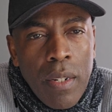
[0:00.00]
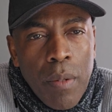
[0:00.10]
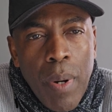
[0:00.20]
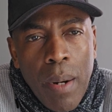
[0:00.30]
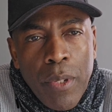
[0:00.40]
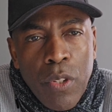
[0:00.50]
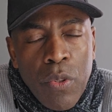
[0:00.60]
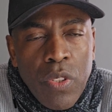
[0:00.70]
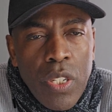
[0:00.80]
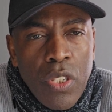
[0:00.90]
The Bible
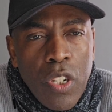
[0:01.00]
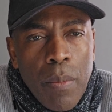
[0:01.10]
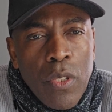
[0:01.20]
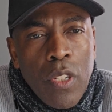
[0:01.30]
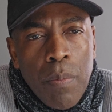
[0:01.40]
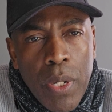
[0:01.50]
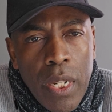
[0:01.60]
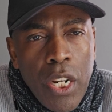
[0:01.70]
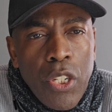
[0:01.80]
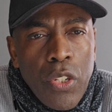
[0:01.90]
uses these terms
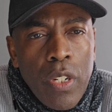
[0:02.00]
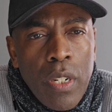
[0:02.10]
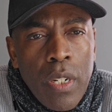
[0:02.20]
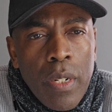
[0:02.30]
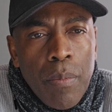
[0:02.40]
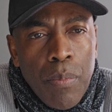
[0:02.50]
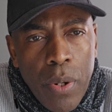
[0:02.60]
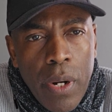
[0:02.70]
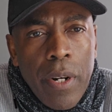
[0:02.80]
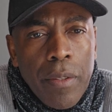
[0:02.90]
supplication and
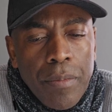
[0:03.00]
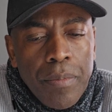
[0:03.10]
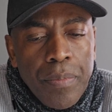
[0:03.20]
prayer.